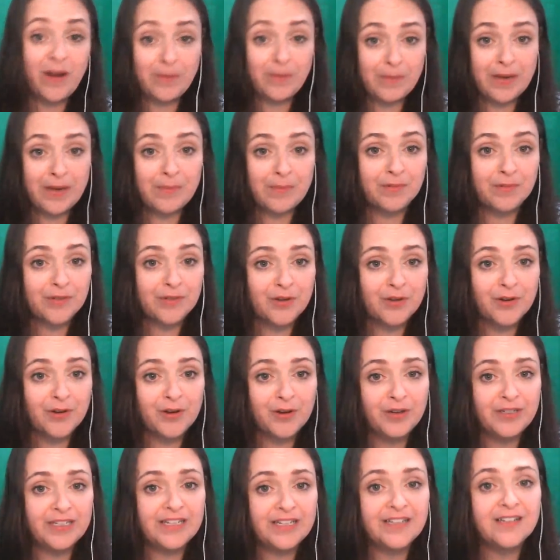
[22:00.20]
white people you're
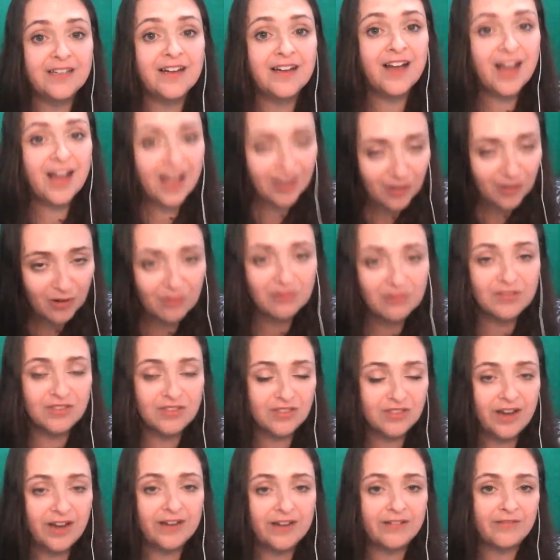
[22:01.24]
hurting
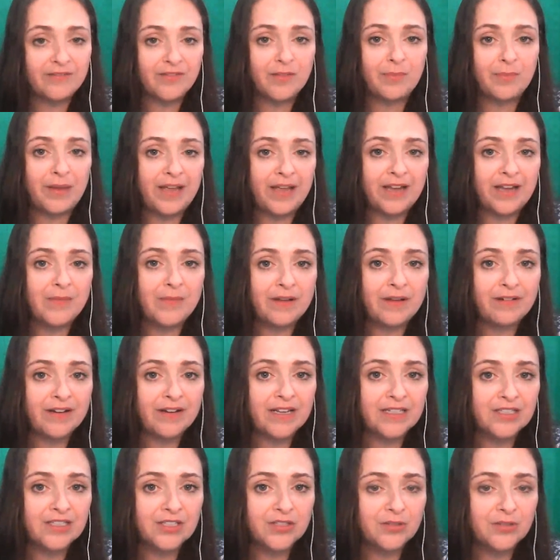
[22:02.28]
alongside of the Black
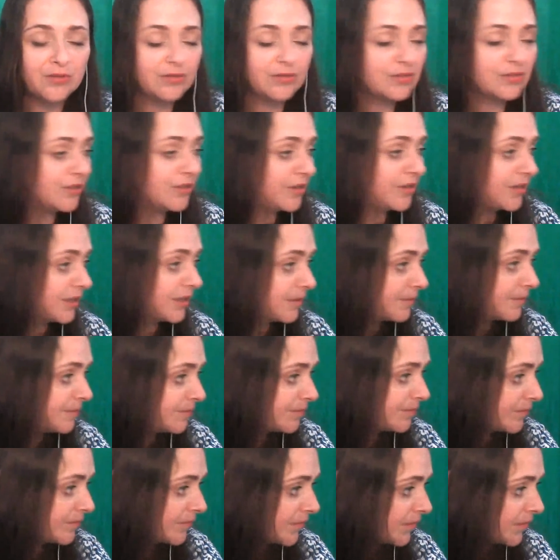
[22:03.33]
Americans you're also hurting.